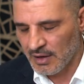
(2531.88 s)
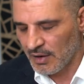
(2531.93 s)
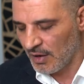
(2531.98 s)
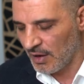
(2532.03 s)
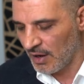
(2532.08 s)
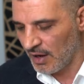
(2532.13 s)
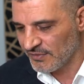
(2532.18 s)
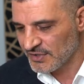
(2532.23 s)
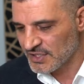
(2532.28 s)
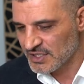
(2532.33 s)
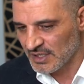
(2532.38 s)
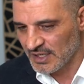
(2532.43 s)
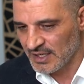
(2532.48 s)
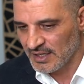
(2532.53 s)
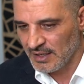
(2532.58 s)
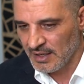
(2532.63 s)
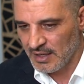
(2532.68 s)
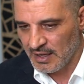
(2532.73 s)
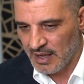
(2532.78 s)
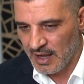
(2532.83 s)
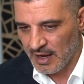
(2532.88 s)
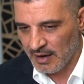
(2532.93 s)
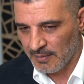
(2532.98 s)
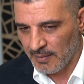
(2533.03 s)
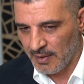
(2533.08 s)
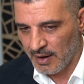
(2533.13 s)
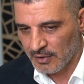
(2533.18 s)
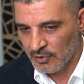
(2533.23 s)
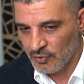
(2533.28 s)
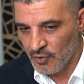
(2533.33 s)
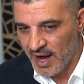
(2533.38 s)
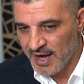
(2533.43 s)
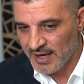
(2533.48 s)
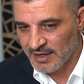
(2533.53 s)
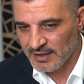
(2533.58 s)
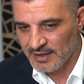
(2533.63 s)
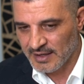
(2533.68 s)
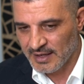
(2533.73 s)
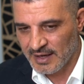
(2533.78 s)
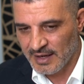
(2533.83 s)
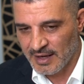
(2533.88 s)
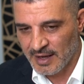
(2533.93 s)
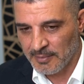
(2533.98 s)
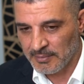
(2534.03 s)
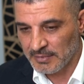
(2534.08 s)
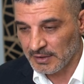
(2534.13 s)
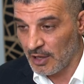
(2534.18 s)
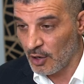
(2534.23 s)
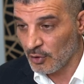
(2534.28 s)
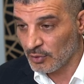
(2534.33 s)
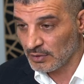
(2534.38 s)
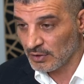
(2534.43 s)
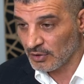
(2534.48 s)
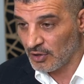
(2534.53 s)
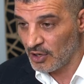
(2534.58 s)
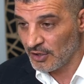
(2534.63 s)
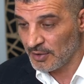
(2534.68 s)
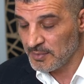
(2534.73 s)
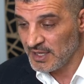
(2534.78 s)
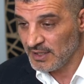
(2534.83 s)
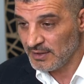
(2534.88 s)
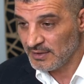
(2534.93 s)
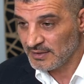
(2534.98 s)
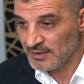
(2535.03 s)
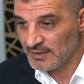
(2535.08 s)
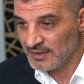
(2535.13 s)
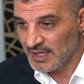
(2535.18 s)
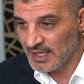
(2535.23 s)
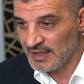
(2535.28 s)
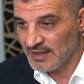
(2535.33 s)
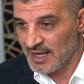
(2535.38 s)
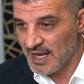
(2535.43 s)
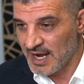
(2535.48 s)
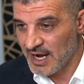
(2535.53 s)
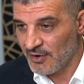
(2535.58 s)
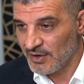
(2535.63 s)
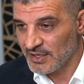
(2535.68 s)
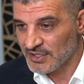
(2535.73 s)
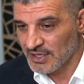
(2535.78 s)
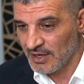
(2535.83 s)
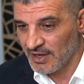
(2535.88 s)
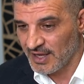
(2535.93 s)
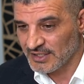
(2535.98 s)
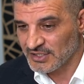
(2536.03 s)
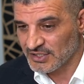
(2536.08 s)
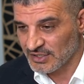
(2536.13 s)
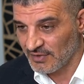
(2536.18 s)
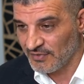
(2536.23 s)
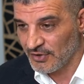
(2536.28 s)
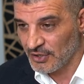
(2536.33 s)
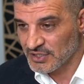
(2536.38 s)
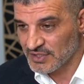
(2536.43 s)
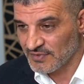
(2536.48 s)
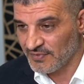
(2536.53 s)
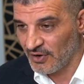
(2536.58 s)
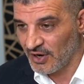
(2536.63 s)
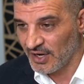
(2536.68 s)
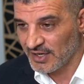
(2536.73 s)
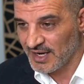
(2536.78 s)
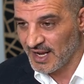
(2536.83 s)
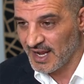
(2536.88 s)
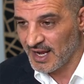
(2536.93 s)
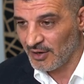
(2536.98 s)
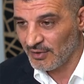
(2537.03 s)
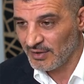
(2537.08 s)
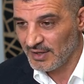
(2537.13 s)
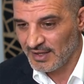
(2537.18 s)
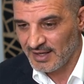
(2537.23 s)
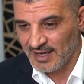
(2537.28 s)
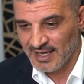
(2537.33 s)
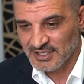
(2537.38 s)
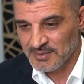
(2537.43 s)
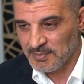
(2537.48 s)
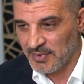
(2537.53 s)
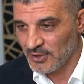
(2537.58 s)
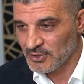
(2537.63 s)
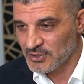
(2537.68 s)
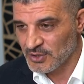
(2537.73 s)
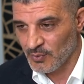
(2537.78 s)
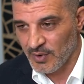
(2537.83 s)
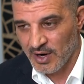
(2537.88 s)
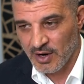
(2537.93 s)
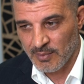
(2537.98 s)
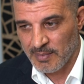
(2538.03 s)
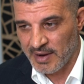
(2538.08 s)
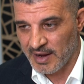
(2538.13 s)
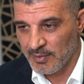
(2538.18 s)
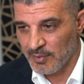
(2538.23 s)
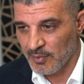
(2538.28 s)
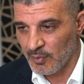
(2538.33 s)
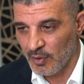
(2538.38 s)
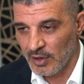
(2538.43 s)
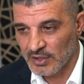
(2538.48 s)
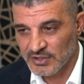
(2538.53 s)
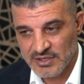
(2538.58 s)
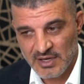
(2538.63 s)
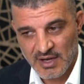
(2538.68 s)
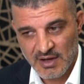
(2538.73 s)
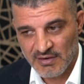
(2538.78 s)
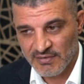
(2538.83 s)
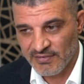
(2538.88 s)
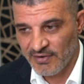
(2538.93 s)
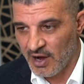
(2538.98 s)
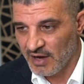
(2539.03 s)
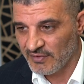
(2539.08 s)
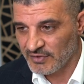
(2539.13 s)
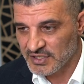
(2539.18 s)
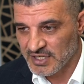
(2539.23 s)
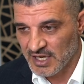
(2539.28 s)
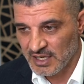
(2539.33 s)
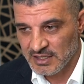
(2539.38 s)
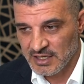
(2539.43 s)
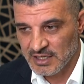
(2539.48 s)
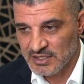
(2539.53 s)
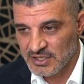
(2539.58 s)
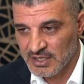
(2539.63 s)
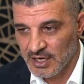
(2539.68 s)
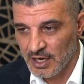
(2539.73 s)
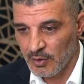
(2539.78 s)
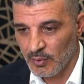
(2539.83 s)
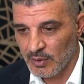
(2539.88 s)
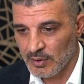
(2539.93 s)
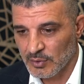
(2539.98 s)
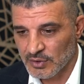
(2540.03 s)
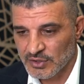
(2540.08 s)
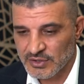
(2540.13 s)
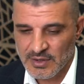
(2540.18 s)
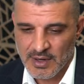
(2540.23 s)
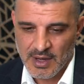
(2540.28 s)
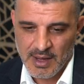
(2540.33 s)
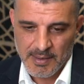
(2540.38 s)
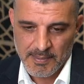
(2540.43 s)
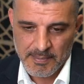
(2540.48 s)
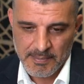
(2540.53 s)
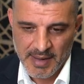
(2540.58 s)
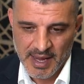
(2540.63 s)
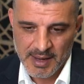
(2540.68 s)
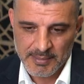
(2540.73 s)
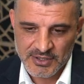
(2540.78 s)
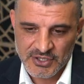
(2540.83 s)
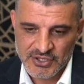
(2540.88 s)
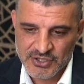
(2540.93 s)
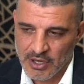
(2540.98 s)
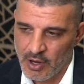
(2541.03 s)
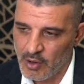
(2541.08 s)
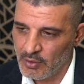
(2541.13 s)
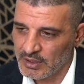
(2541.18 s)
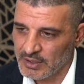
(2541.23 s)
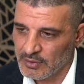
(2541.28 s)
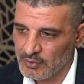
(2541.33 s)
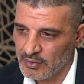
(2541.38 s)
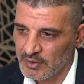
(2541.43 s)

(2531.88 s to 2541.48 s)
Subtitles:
obviously a great local economy in the area. So it's diversified now as opposed to where it maybe was 5 or 10 years ago, where it was maybe solely